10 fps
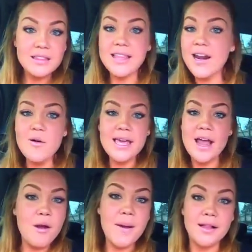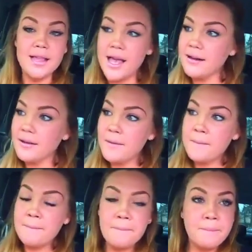They don't care about that.
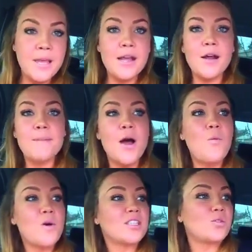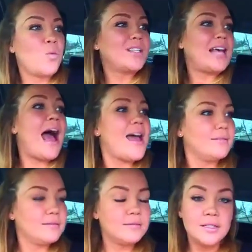They care about what's hot.
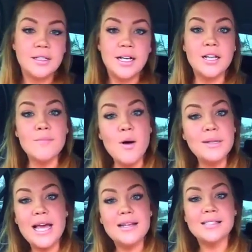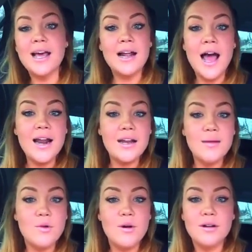And the moment that it's not hot
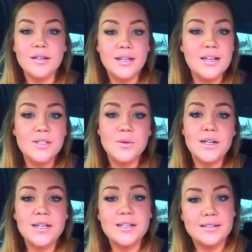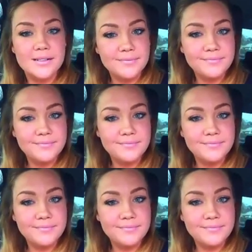anymore, it is what it is.